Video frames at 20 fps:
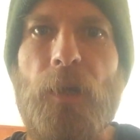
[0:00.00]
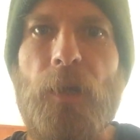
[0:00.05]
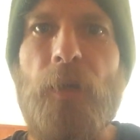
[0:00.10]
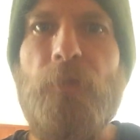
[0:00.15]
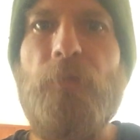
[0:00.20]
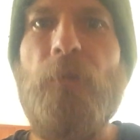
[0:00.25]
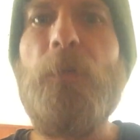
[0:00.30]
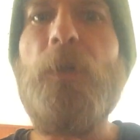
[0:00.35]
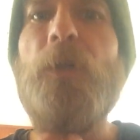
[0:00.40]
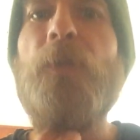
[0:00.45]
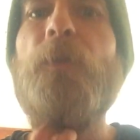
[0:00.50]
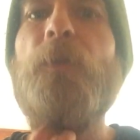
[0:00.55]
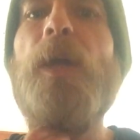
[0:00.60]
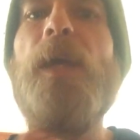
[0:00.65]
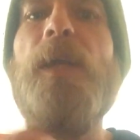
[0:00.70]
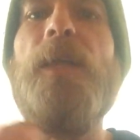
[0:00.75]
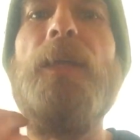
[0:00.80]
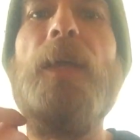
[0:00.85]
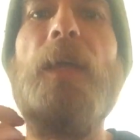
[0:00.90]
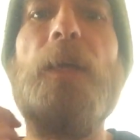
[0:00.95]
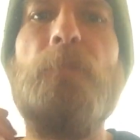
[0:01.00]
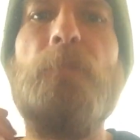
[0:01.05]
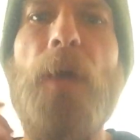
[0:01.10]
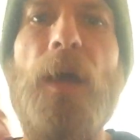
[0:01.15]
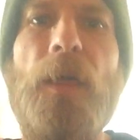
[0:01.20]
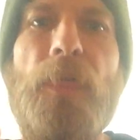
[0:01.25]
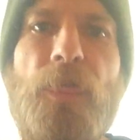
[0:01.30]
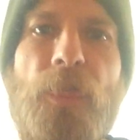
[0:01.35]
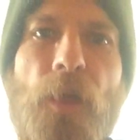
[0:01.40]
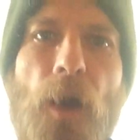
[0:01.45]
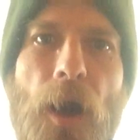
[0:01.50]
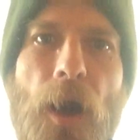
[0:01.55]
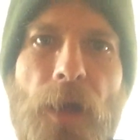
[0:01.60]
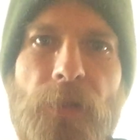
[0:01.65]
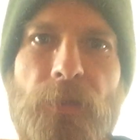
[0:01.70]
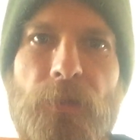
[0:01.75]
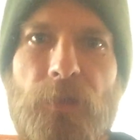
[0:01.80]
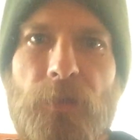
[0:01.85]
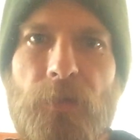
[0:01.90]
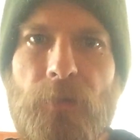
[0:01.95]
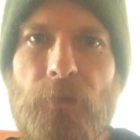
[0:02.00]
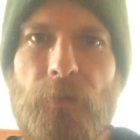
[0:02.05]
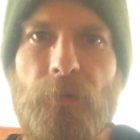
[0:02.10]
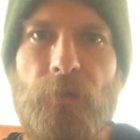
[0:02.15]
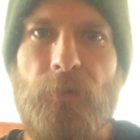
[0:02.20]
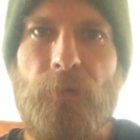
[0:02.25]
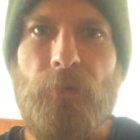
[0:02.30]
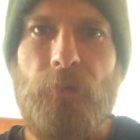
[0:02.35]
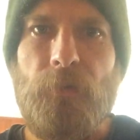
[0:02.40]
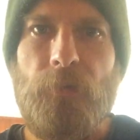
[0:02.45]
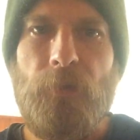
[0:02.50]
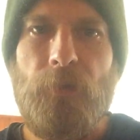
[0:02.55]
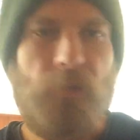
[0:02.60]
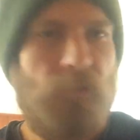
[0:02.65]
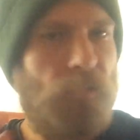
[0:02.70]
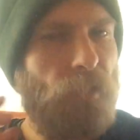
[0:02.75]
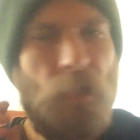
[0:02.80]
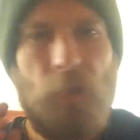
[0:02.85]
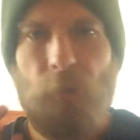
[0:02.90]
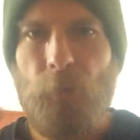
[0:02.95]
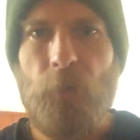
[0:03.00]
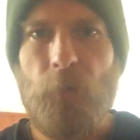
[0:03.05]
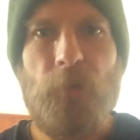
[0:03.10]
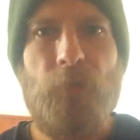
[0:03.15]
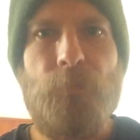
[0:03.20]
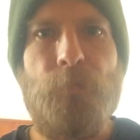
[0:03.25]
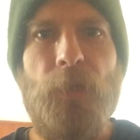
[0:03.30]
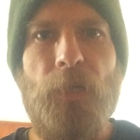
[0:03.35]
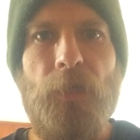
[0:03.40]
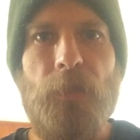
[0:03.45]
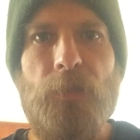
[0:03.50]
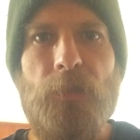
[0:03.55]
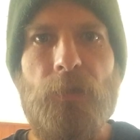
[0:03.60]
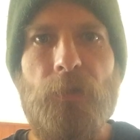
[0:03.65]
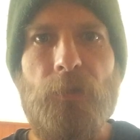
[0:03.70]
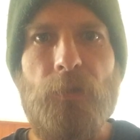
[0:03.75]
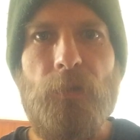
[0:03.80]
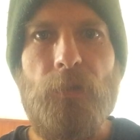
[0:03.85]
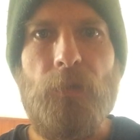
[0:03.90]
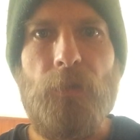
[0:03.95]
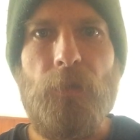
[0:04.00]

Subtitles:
if I'm going to radiate my thoughts, this is all about speech.